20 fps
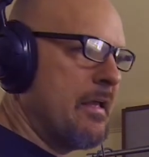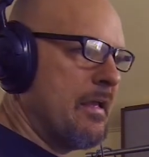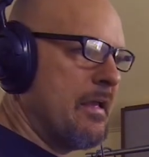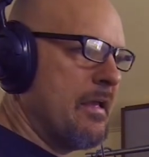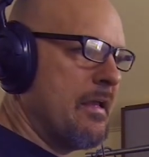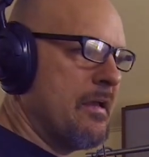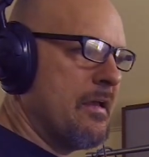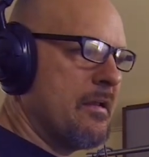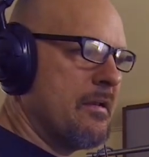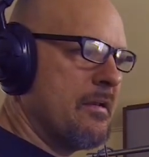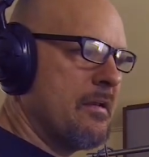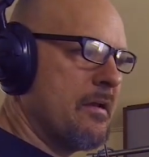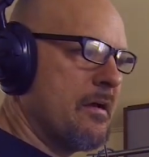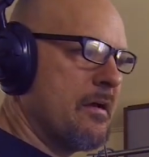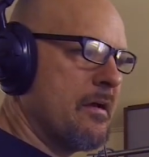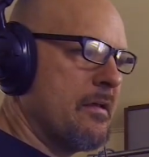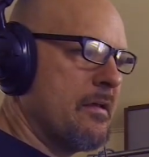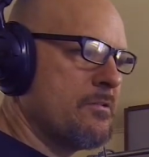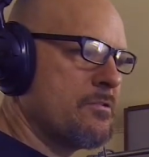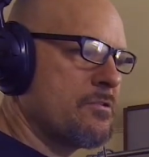And
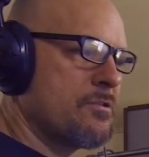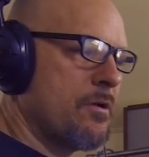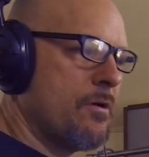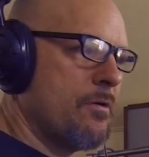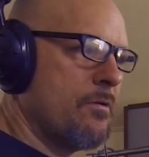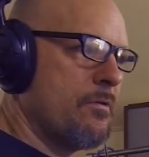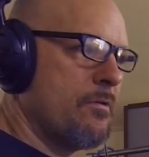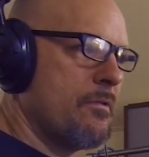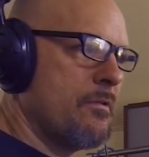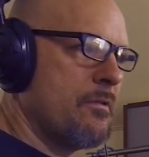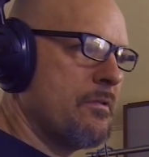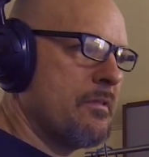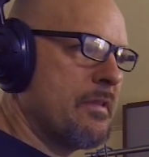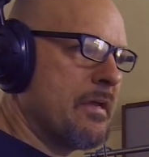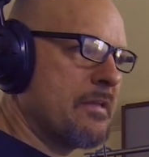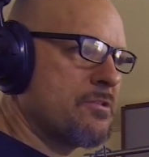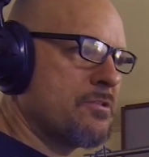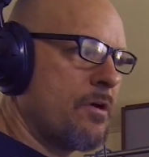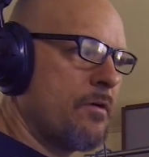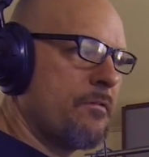so
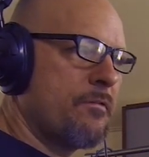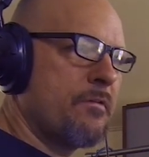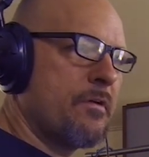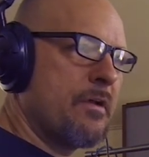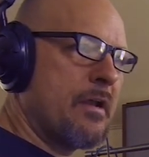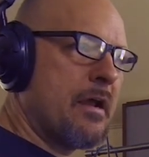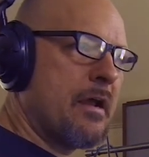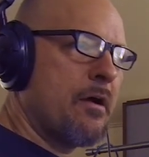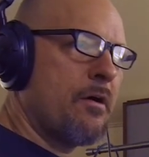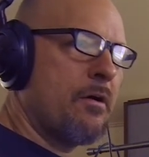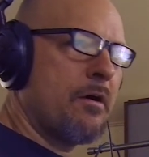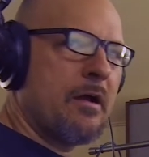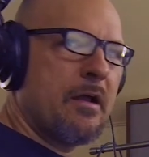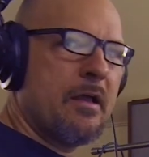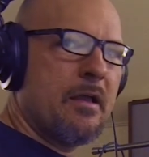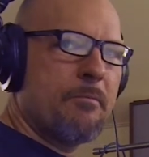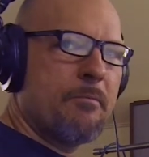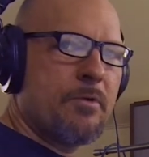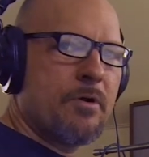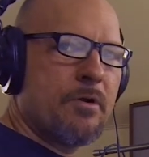that's all for now. I
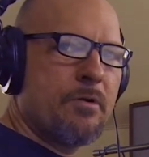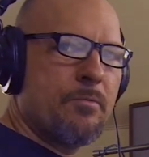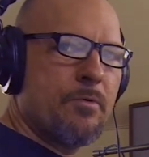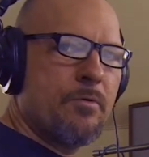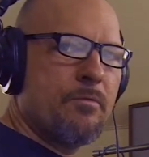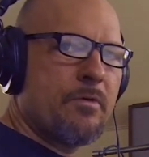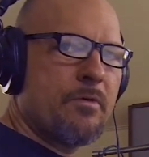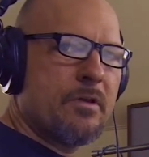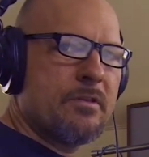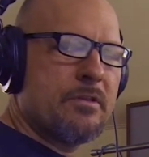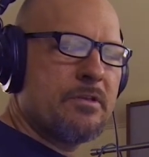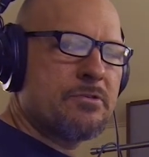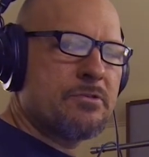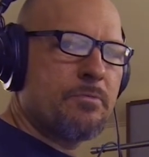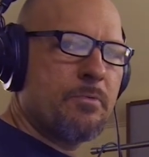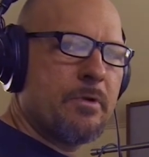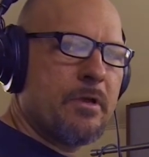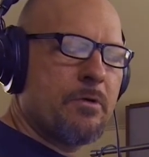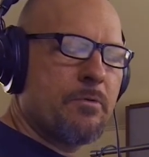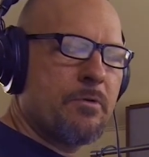am going to move on this
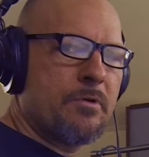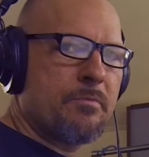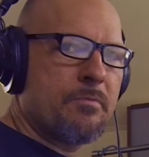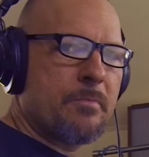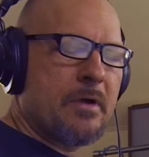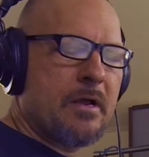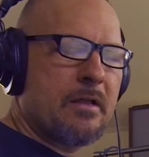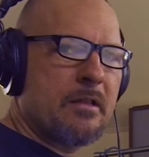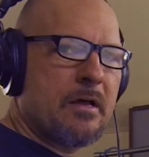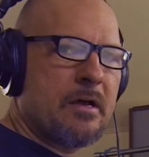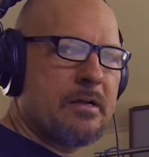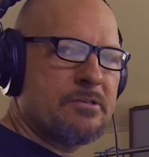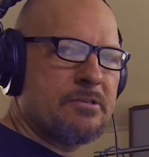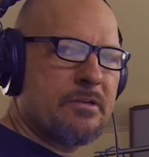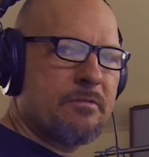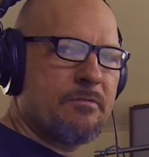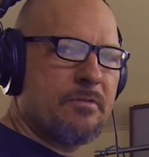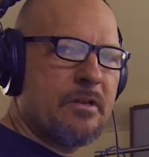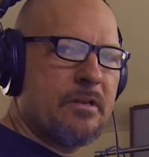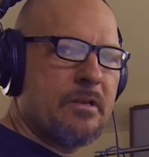week with my Logic
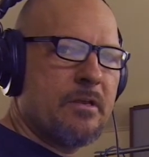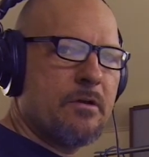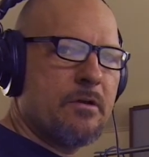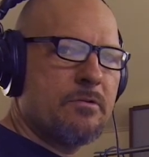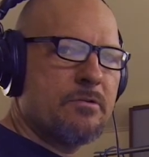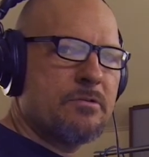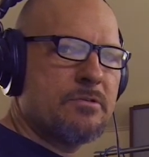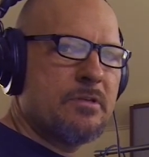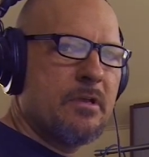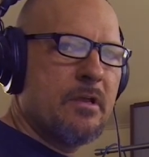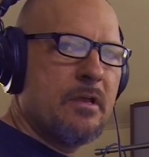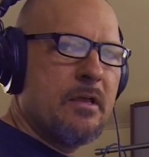videos